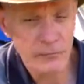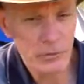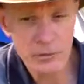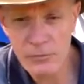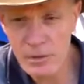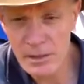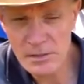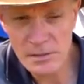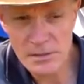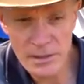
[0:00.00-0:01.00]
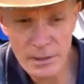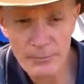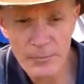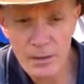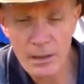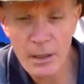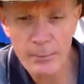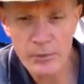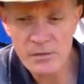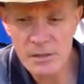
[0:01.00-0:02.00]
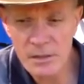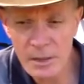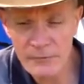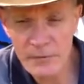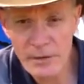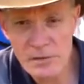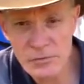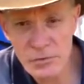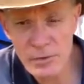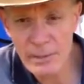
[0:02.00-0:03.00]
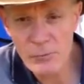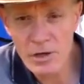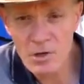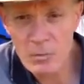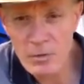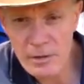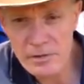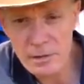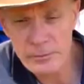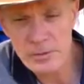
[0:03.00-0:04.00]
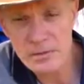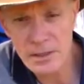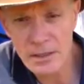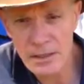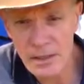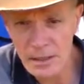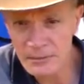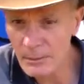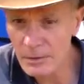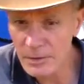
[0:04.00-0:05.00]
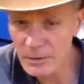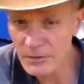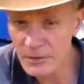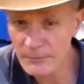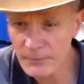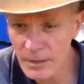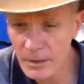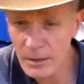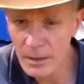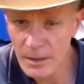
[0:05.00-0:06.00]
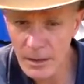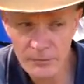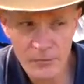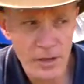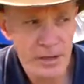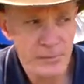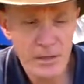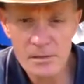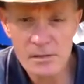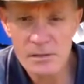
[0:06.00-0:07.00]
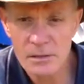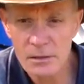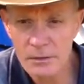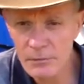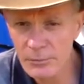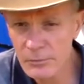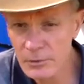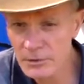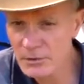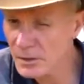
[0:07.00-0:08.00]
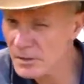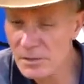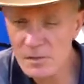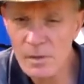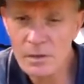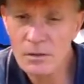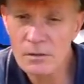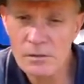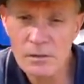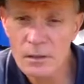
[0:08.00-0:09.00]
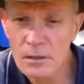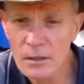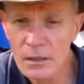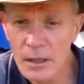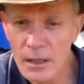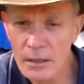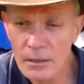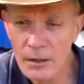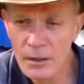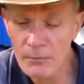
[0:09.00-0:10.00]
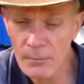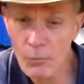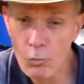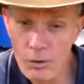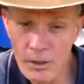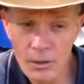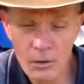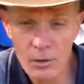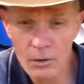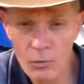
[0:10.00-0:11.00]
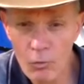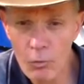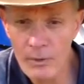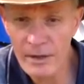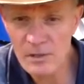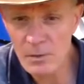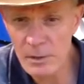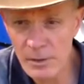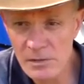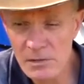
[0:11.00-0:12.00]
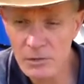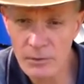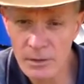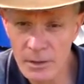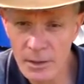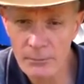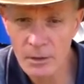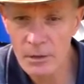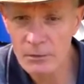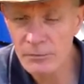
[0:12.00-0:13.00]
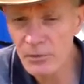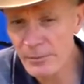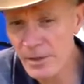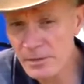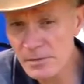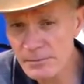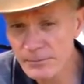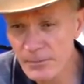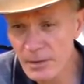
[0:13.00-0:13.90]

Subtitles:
Very easy setup. I'm using, for those of you ham radio operators, I'm using a doublet antenna, cut for 80 metres, 3.6 megahertz, and working on all bands, but I'm mostly doing 40 metres